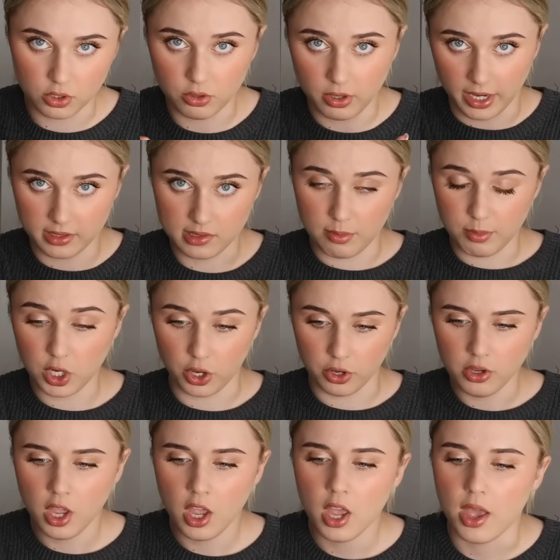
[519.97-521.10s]
You guys, let me know
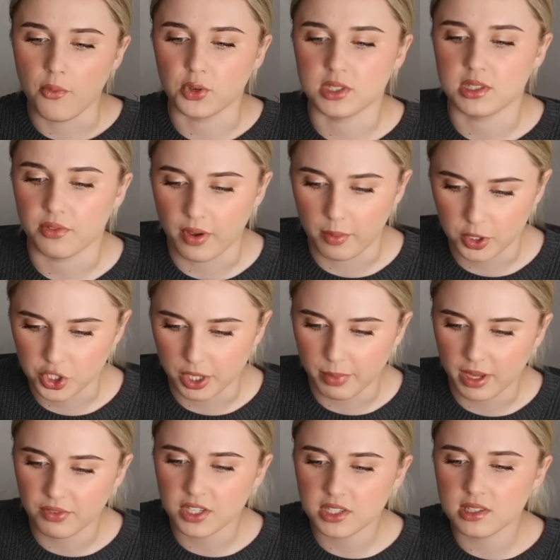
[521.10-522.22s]
if it was defamatory.
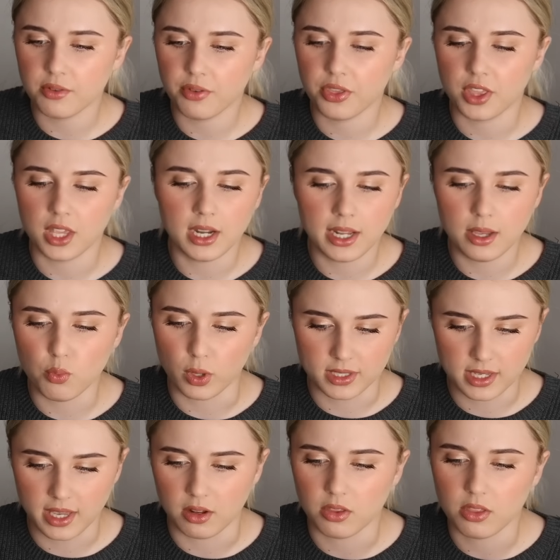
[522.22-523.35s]
But if this is a thinly, once
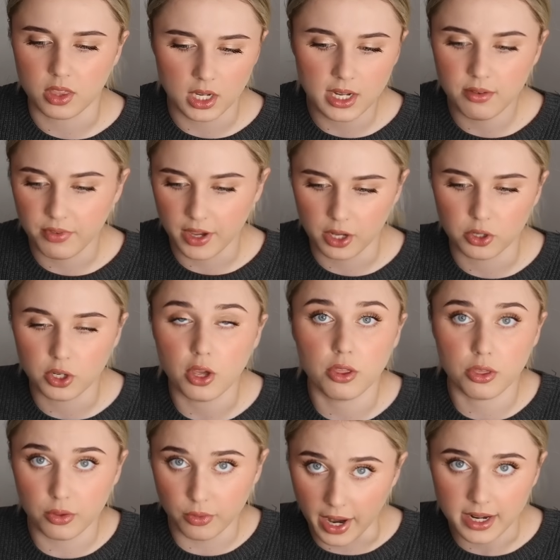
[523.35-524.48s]
again, thinly veiled
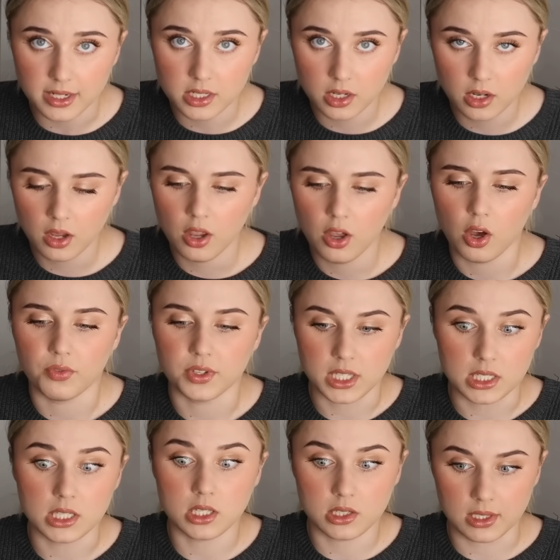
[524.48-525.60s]
threat of a
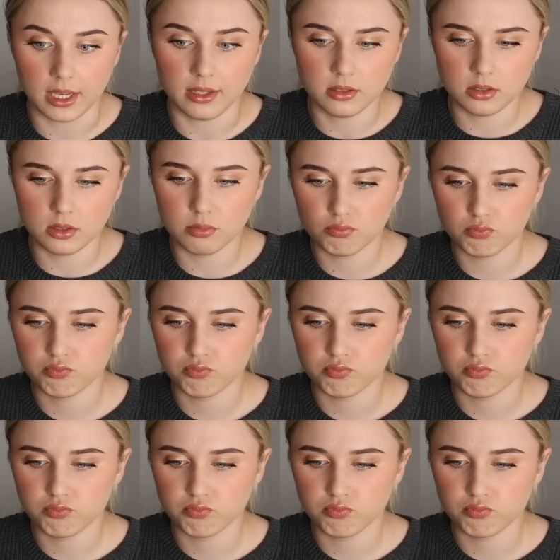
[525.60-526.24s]
cease and desist,